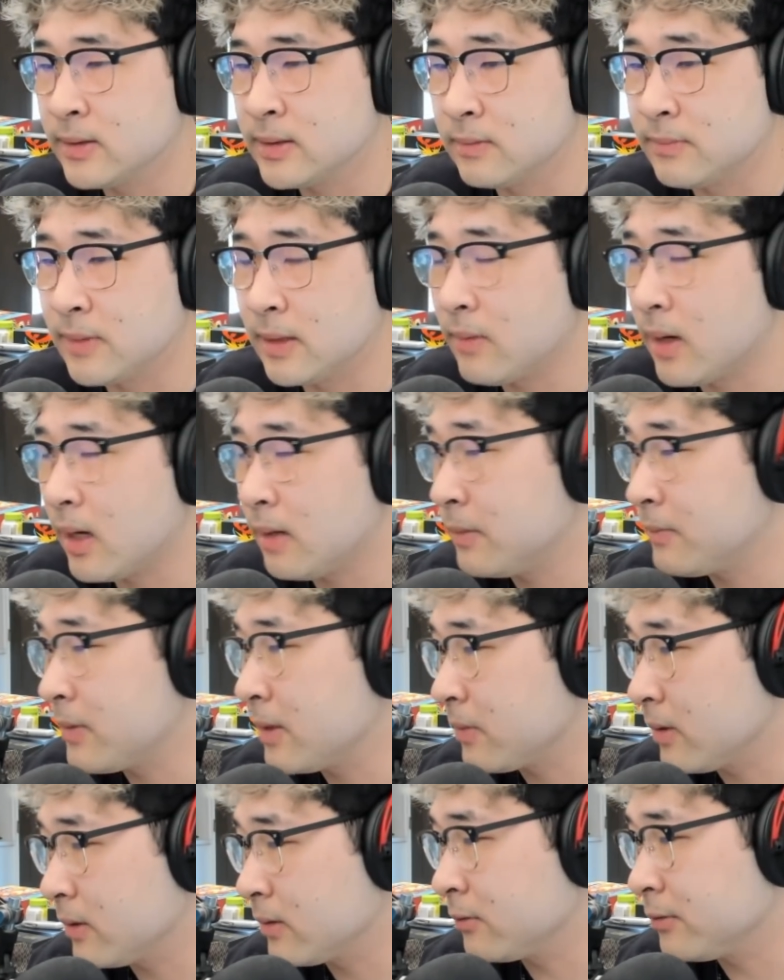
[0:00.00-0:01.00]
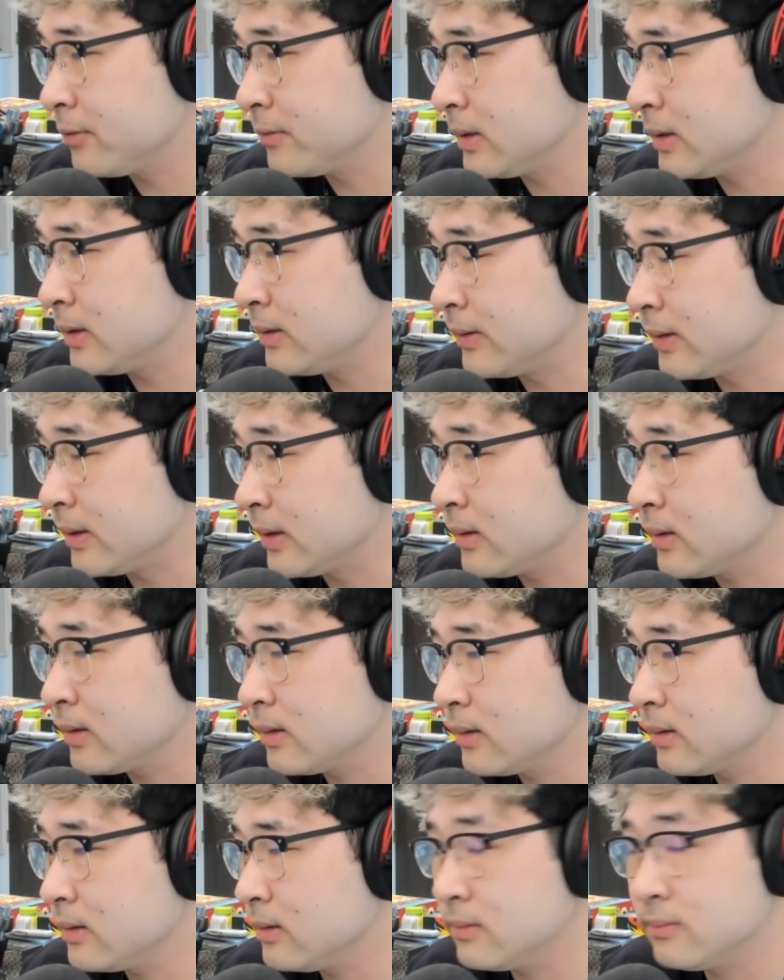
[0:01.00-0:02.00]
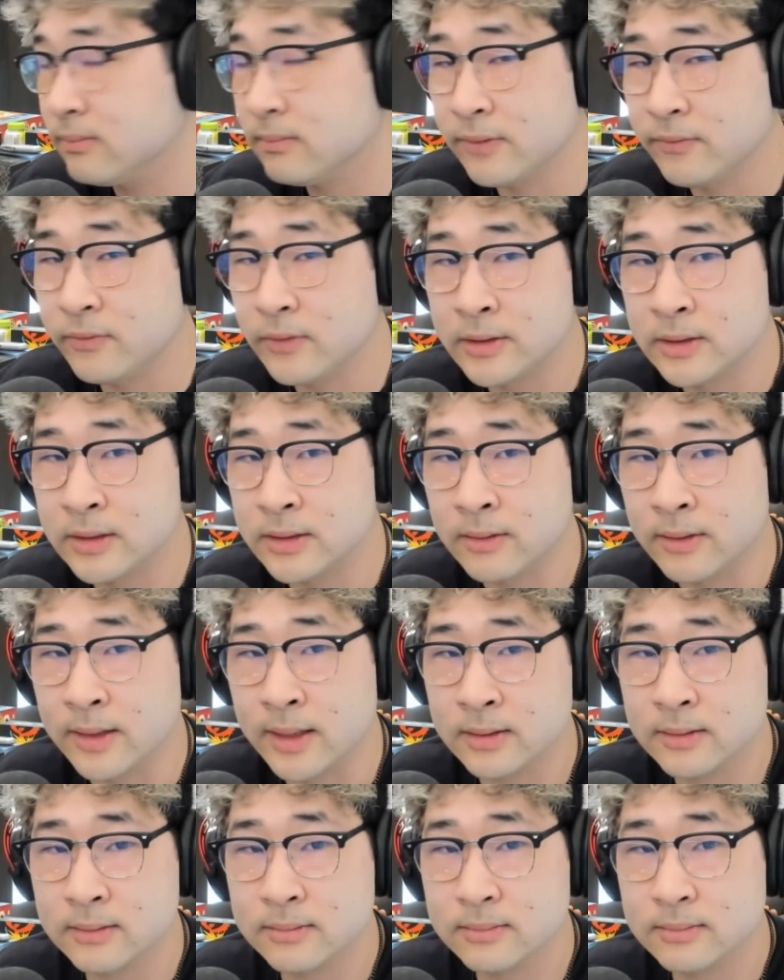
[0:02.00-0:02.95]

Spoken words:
So my mom and my brother will be doing it. My voice is cracked.